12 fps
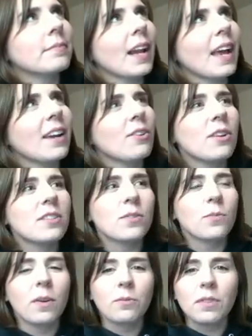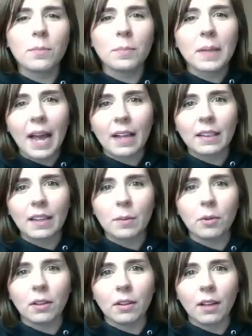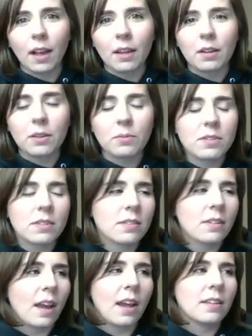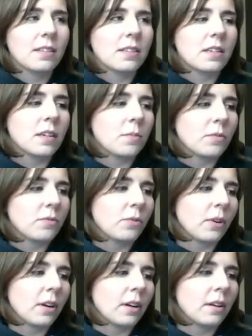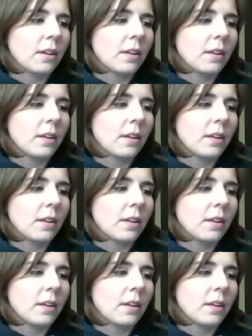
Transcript: don't know. It's the one with the black label. I hadn't seen it before.